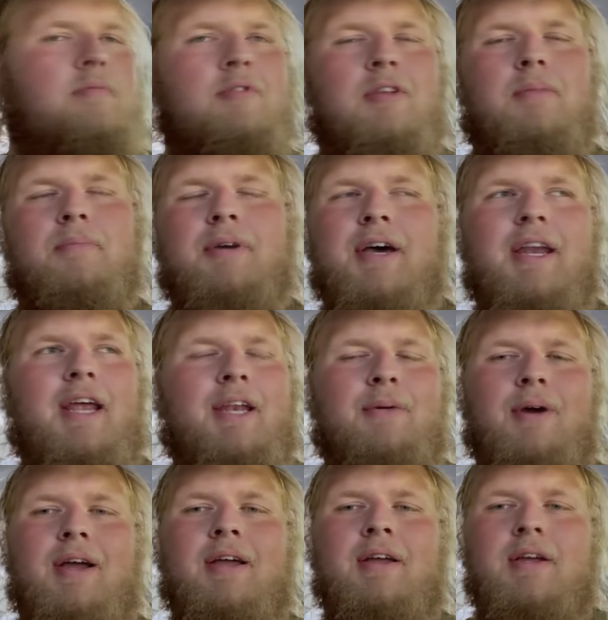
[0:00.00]
But
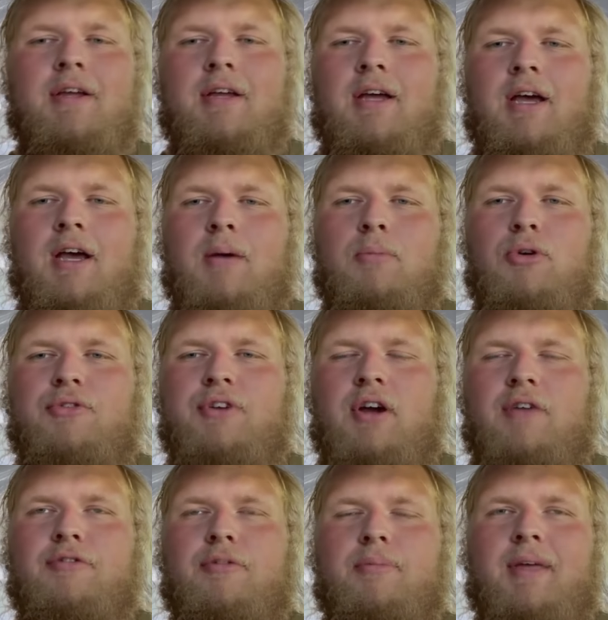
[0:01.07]
anyway, moving
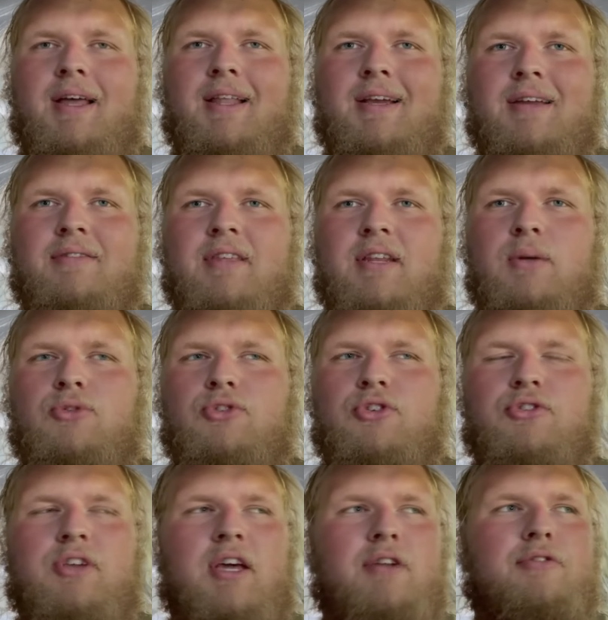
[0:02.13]
on from that, like I said, it was
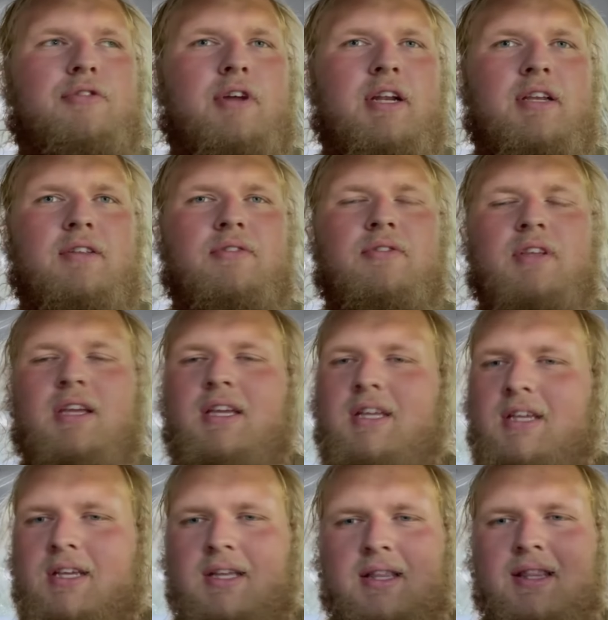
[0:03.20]
just kind of funny to
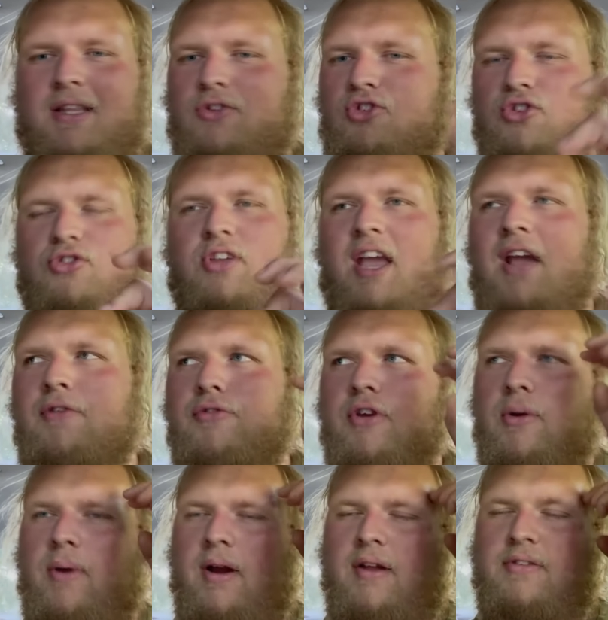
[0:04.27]
see it's just
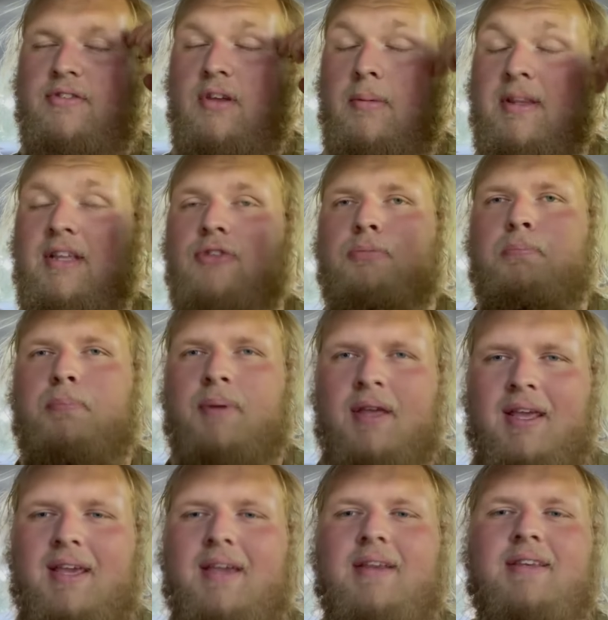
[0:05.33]
everywhere. And some of these
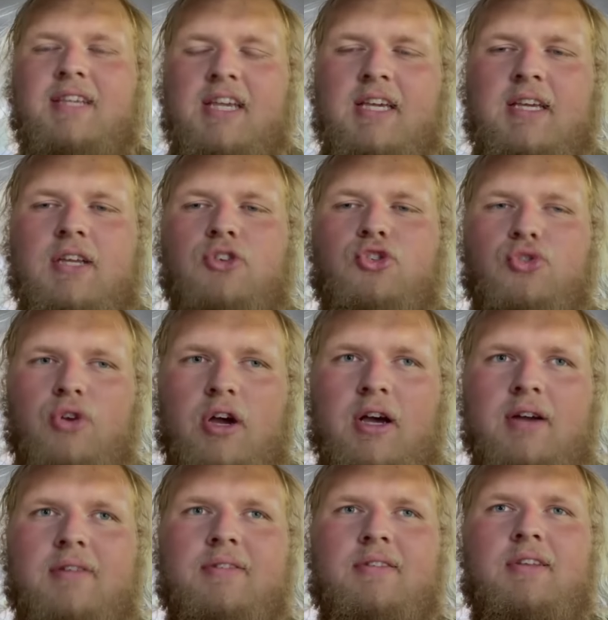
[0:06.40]
big ticket
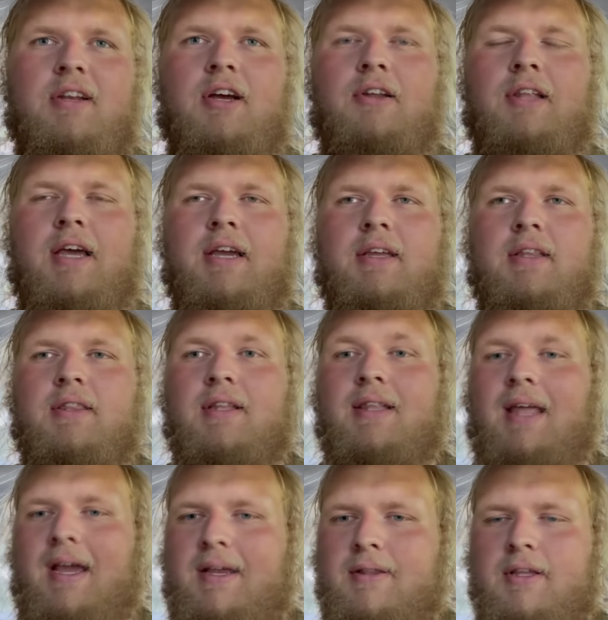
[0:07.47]
trucks, like
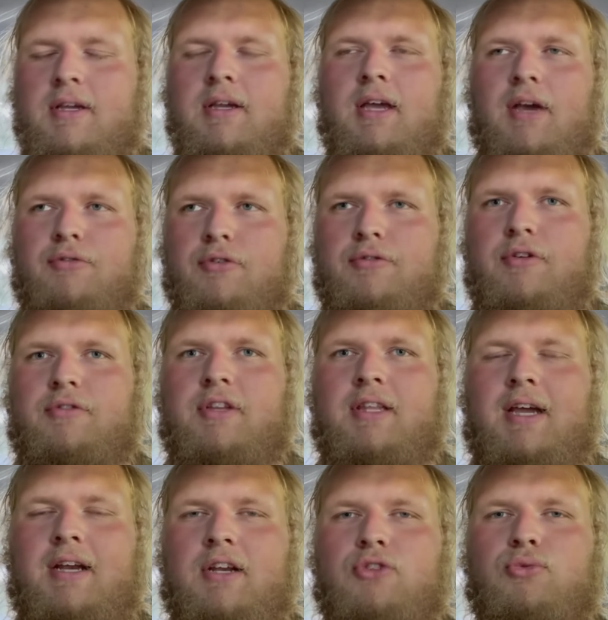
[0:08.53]
the F-150
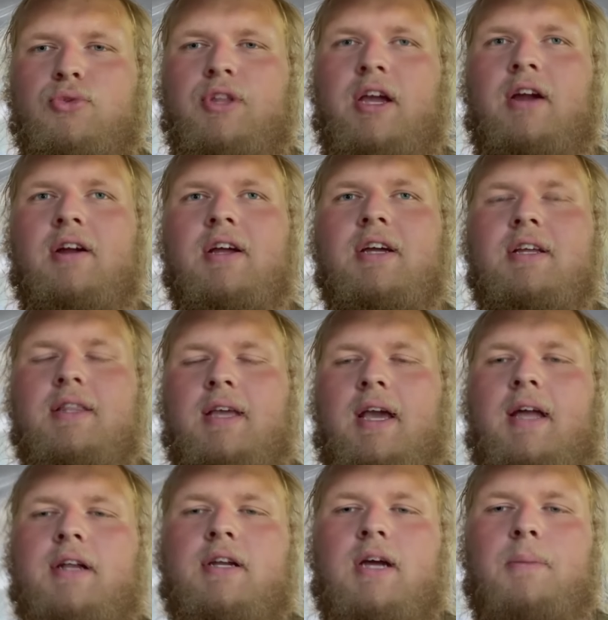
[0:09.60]
Lightnings were there. They
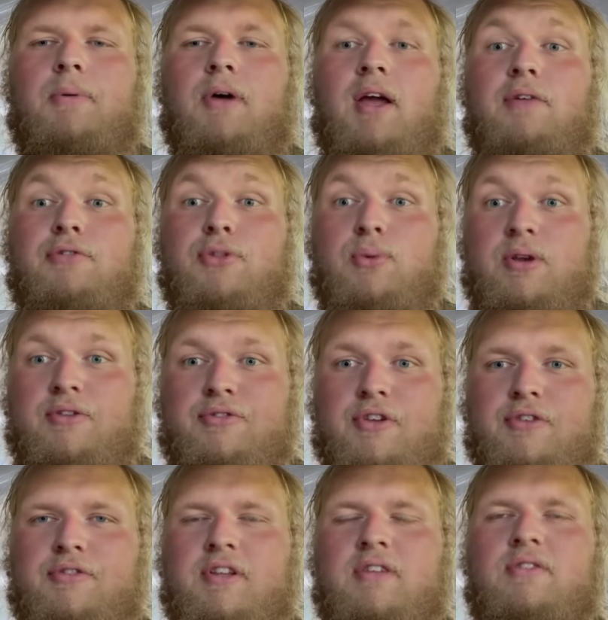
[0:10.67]
had a couple
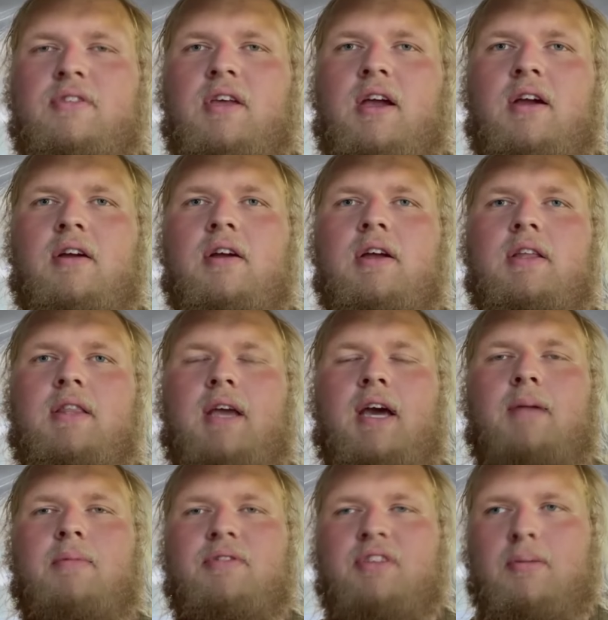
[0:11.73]
F-350s there. They
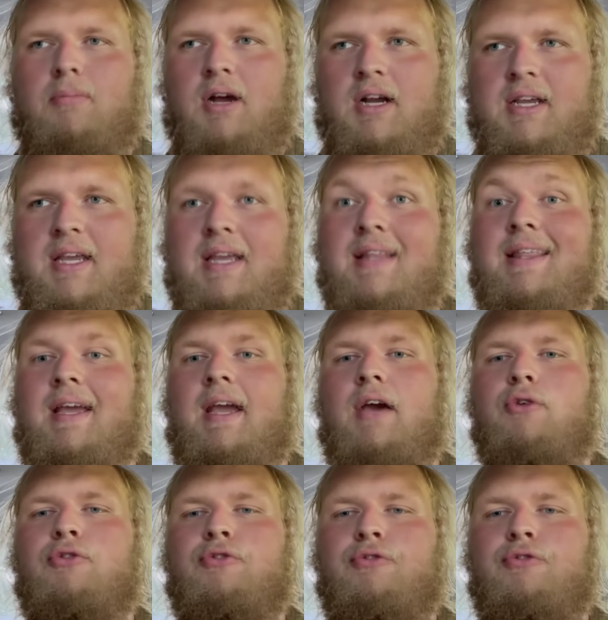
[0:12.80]
had a Mustang Mach-E. They had